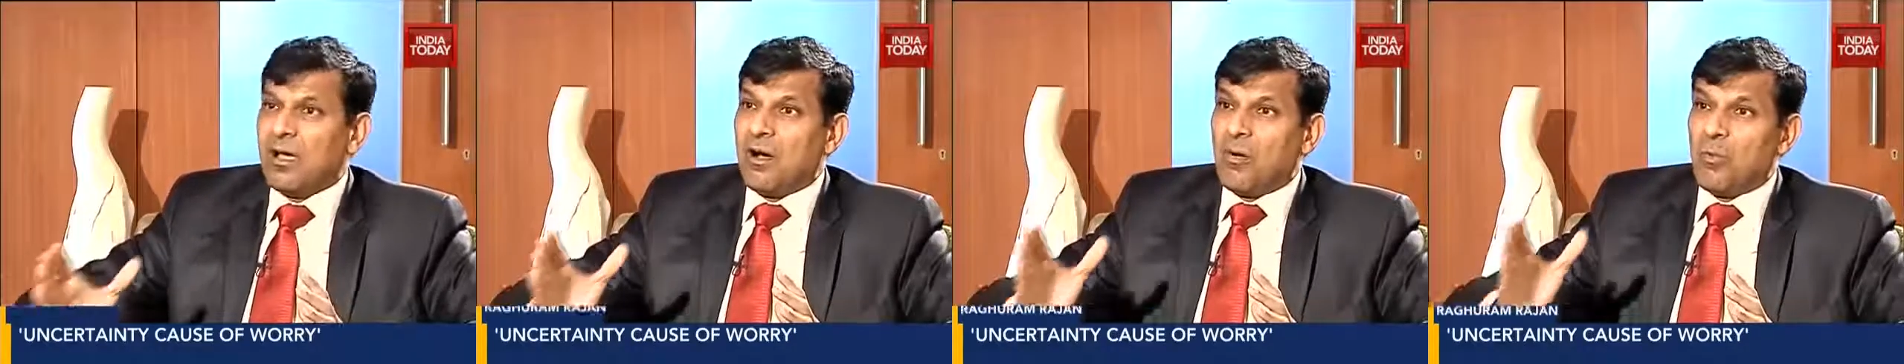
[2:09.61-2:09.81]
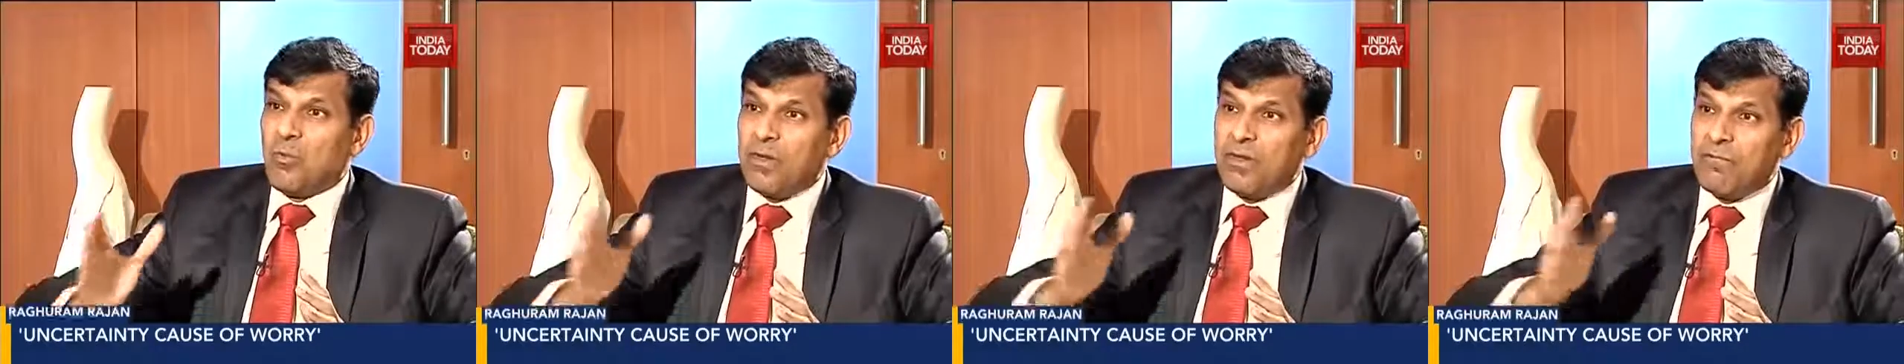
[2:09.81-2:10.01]

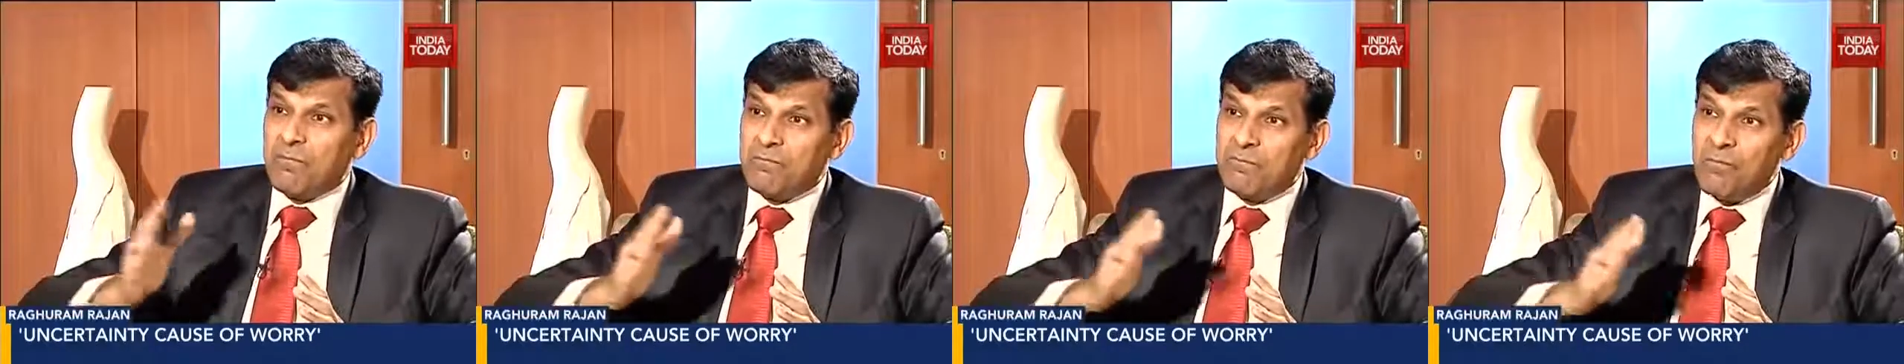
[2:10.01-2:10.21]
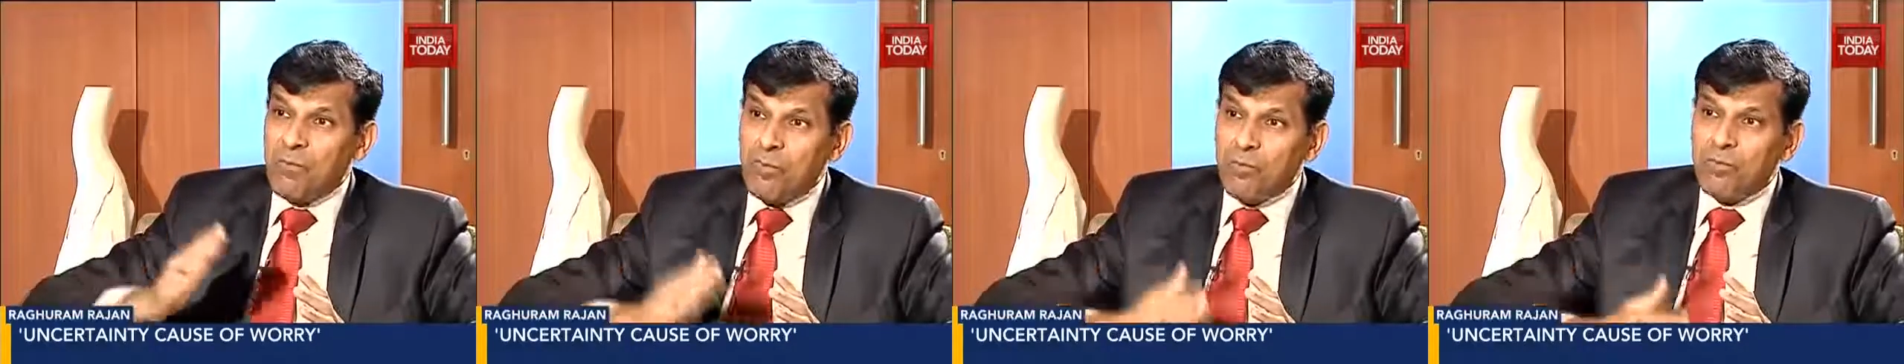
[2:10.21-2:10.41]
We've
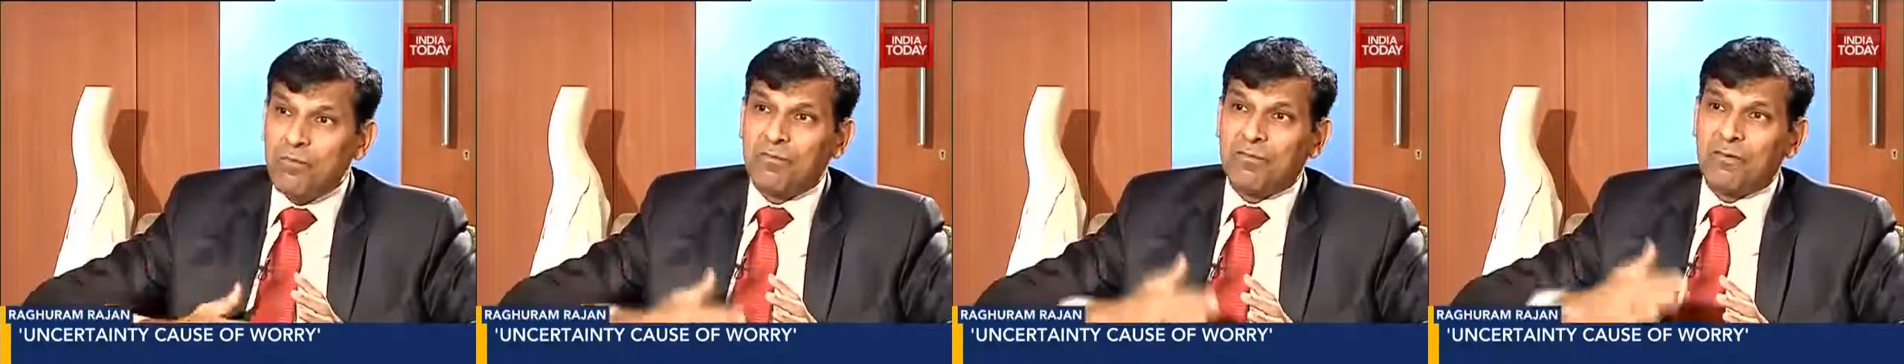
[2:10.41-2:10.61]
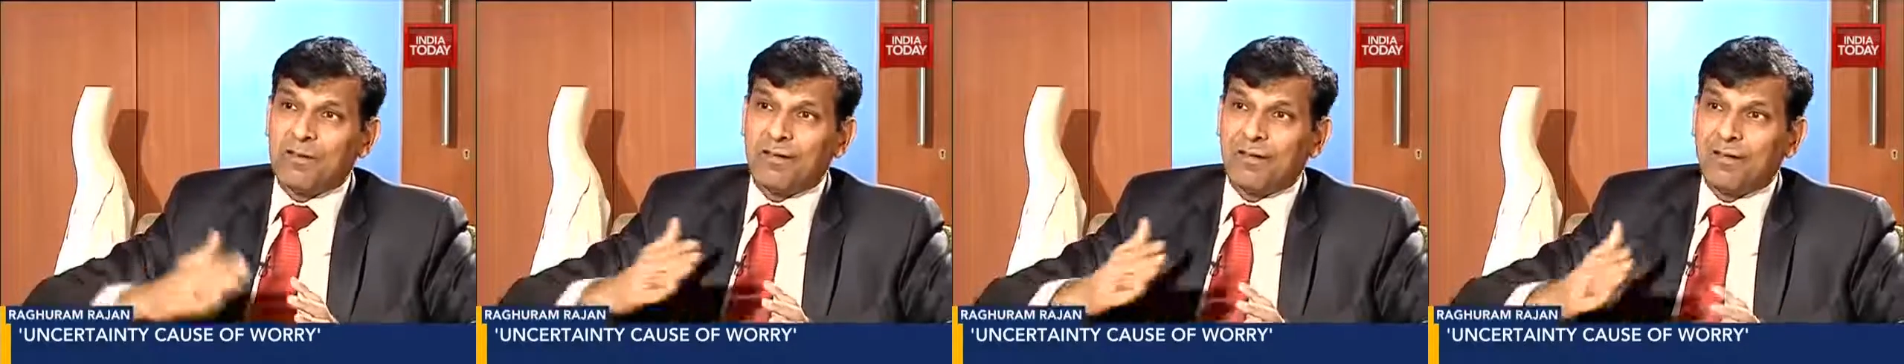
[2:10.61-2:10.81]
moved
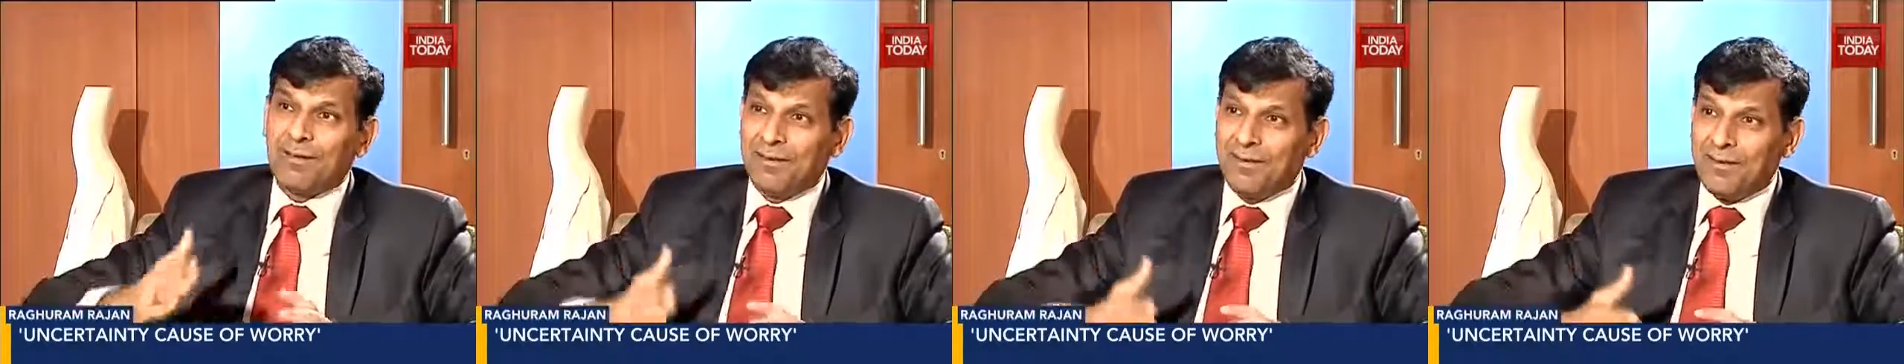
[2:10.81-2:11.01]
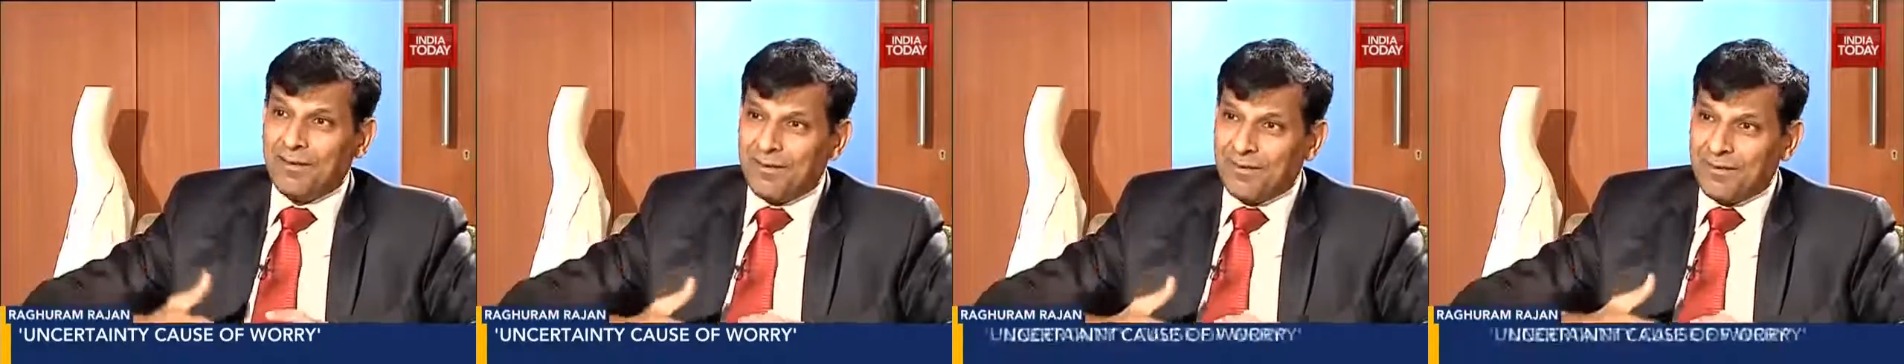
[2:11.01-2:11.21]
a
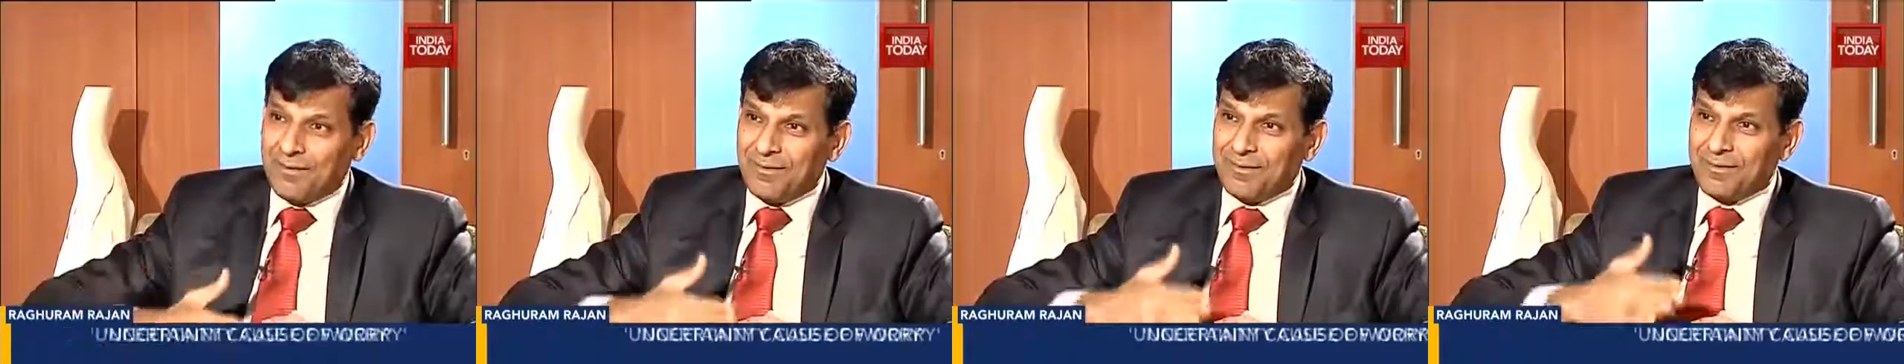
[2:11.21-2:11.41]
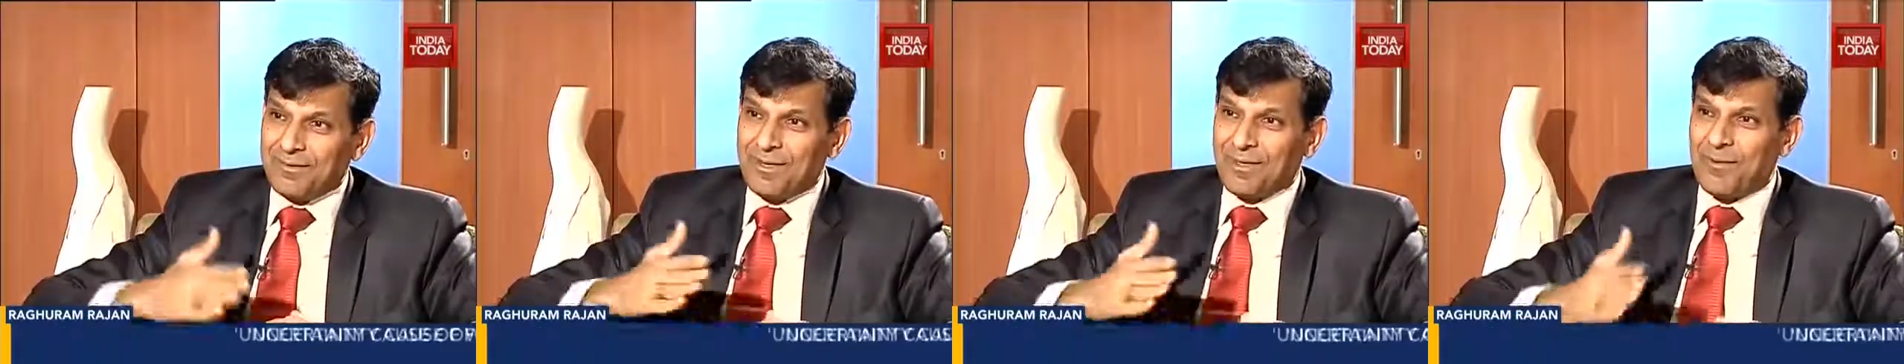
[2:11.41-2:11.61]
little,
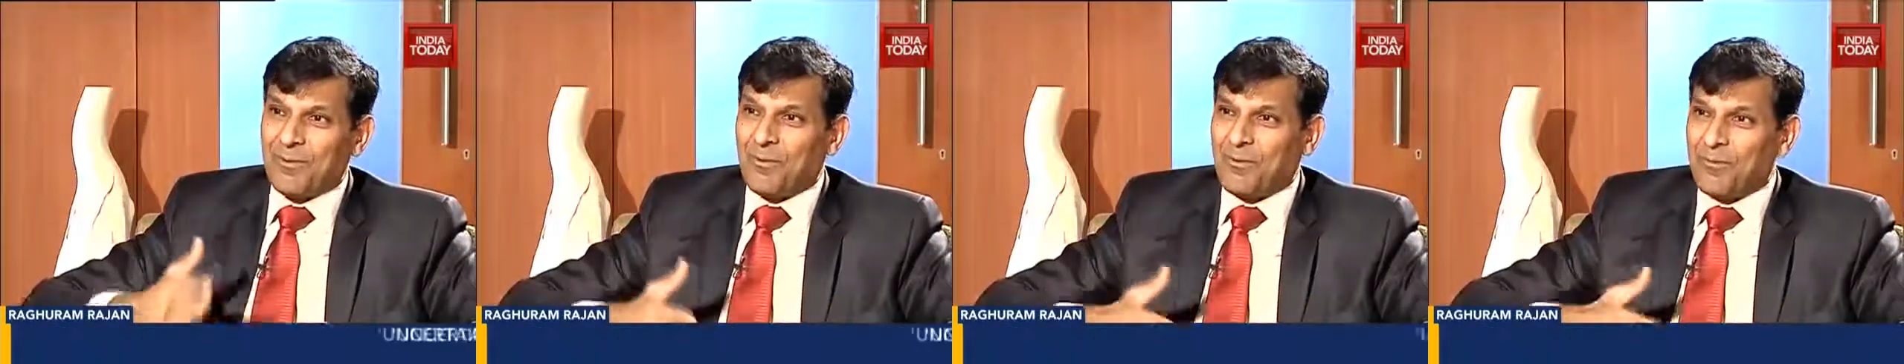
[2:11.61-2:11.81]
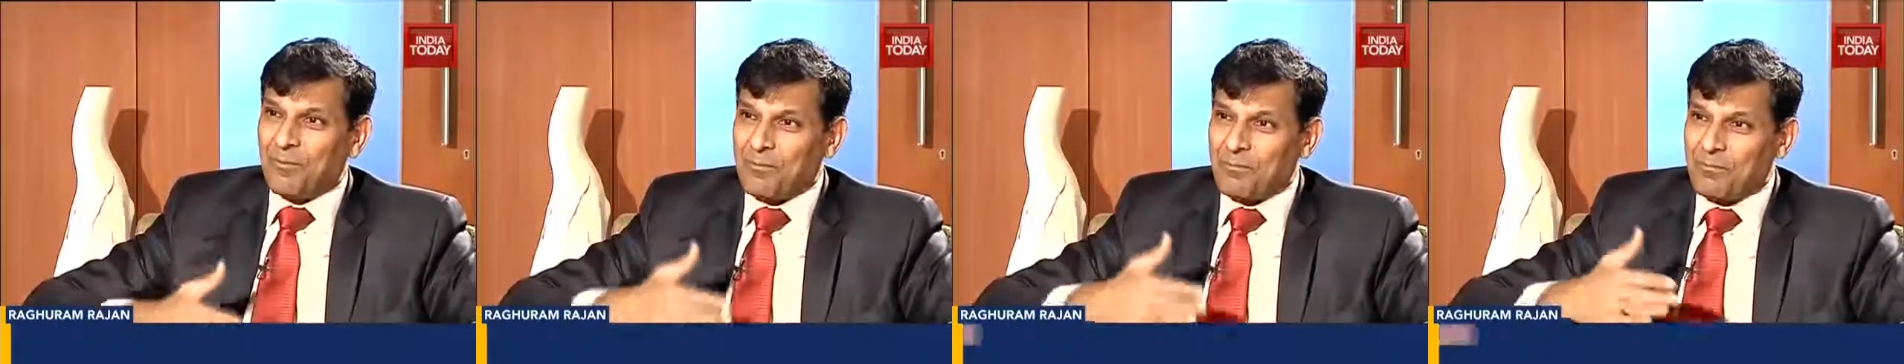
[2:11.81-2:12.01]
you
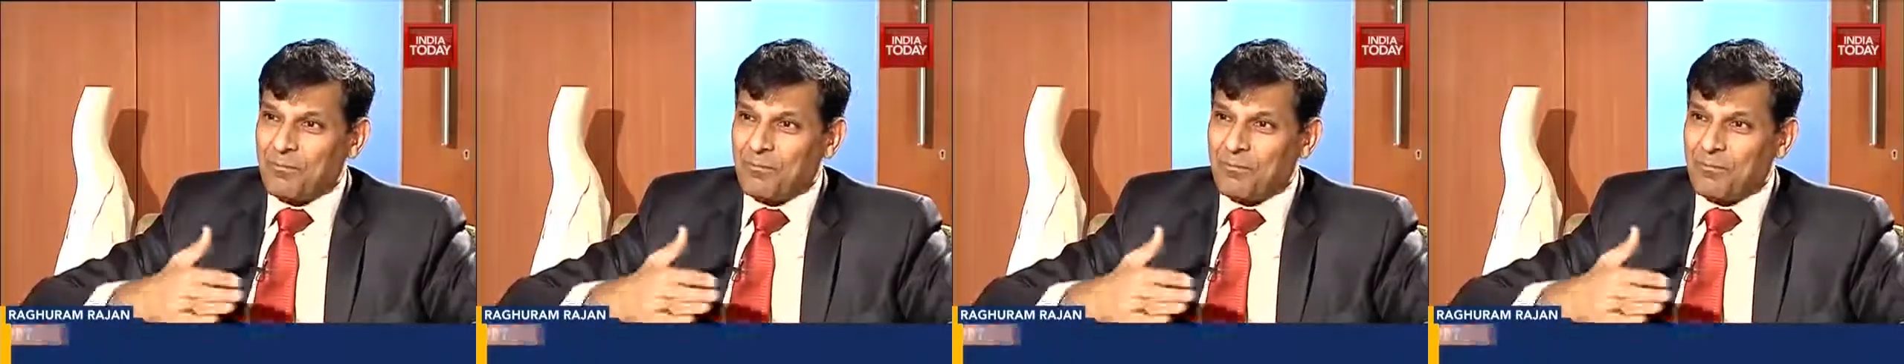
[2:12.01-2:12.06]
know,